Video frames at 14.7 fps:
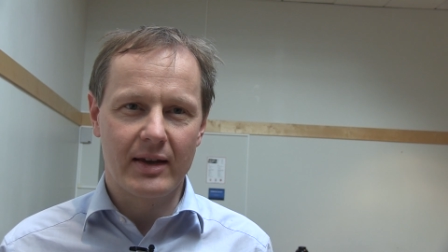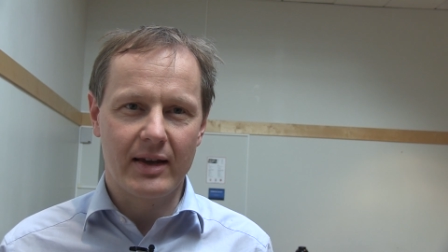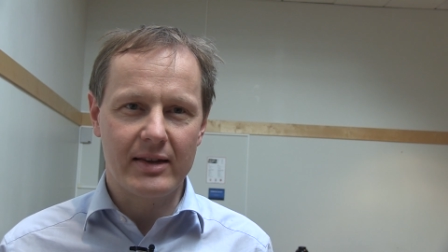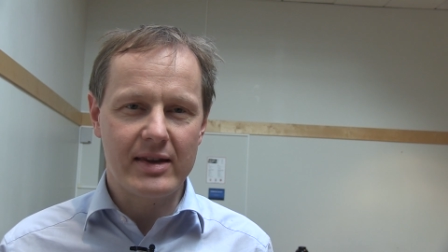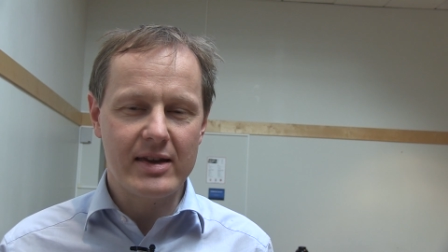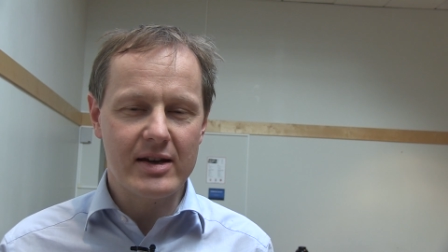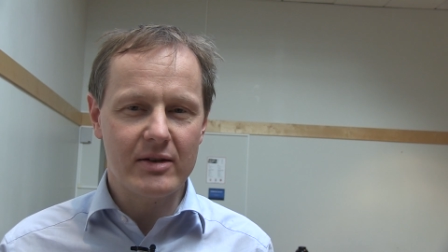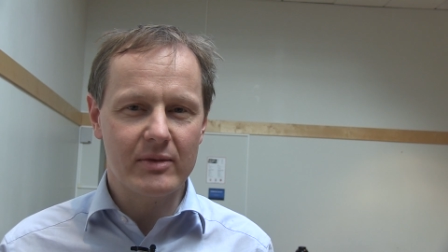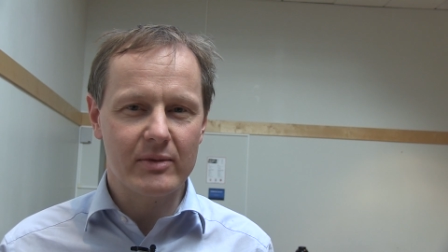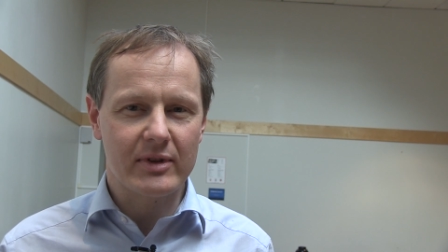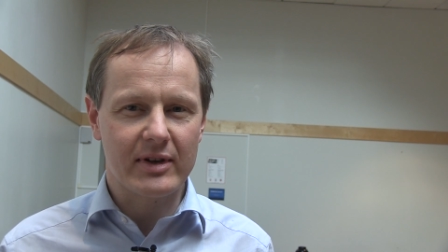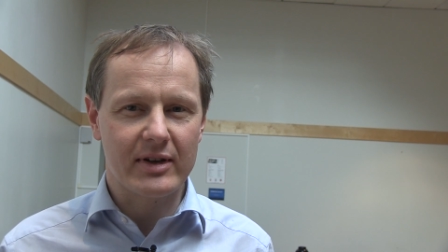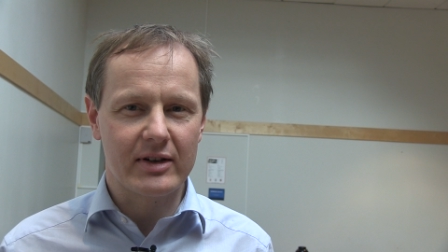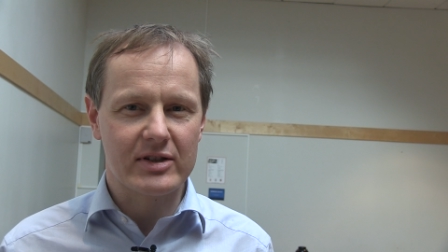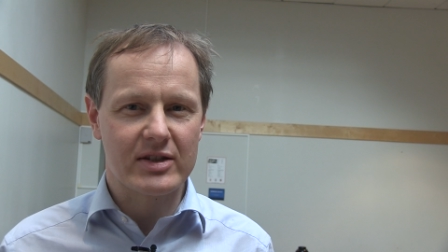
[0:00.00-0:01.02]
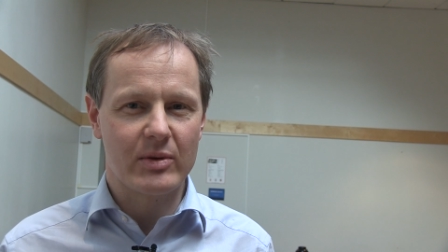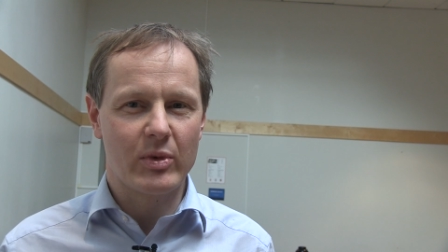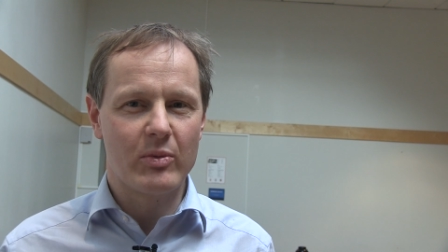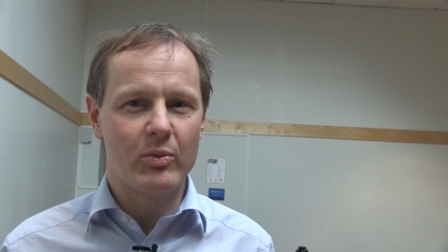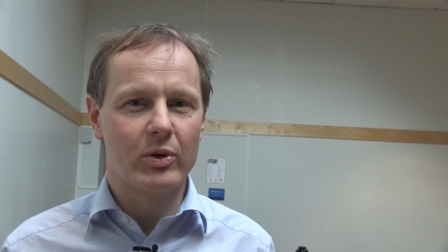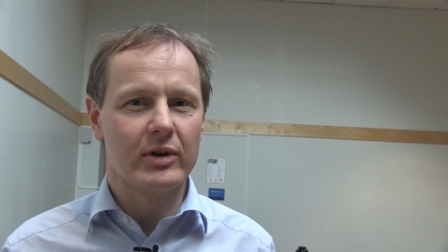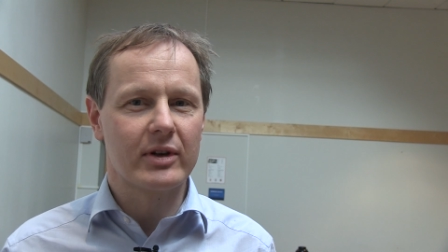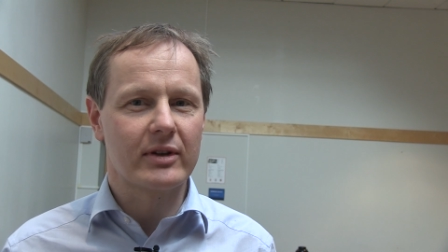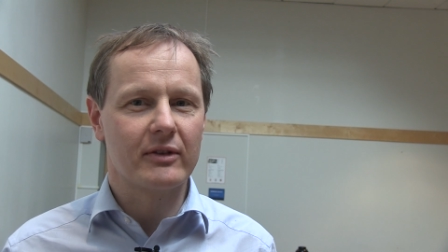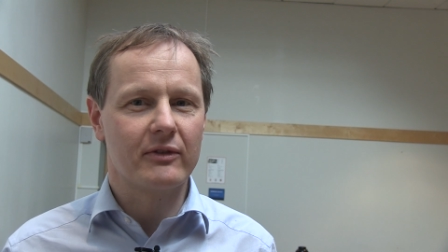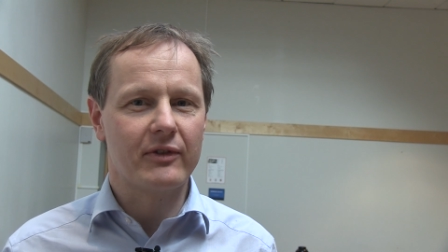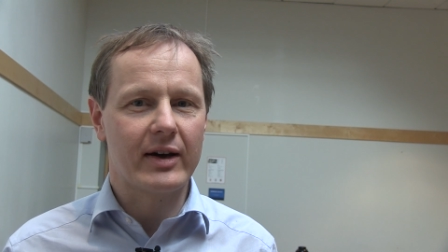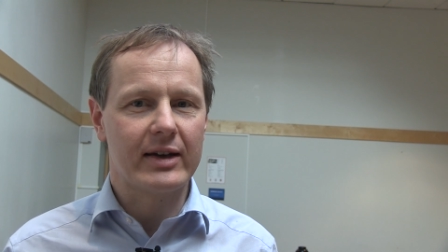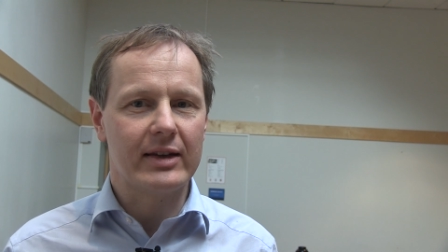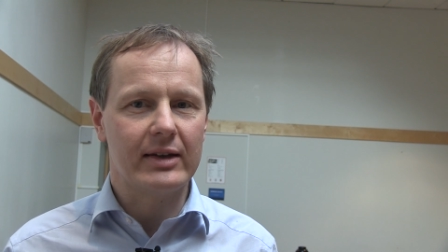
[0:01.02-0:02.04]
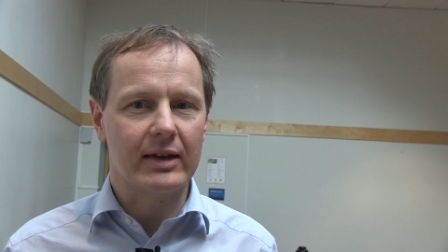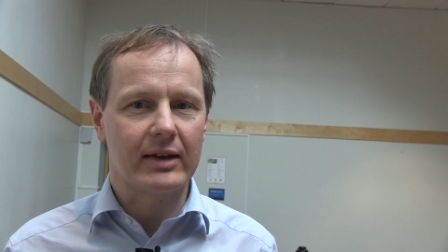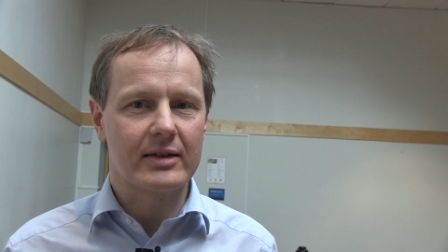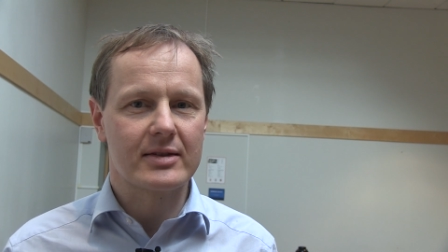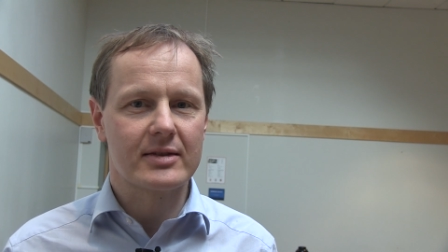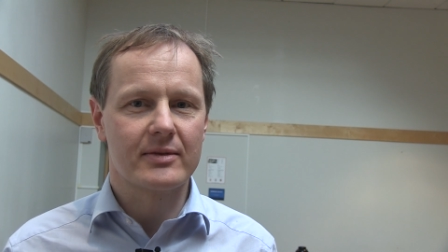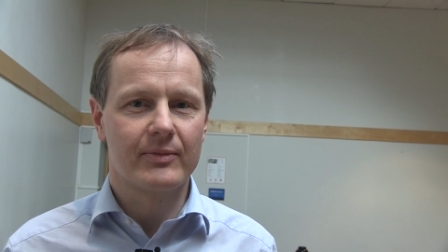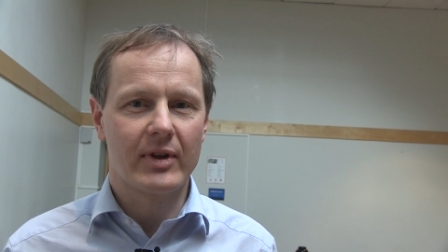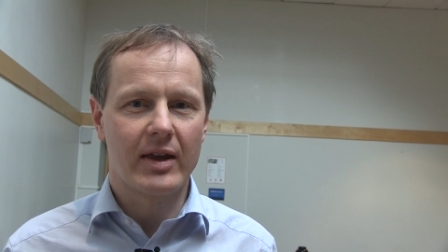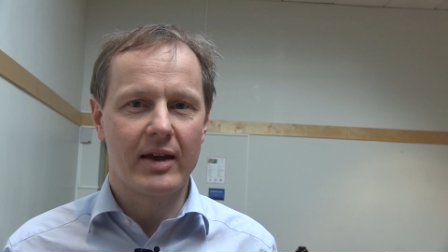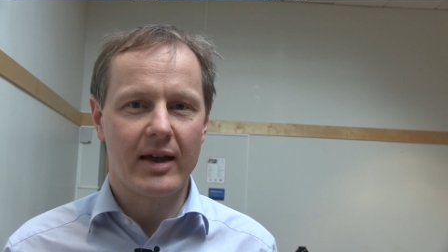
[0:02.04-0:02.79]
And here there are some important findings.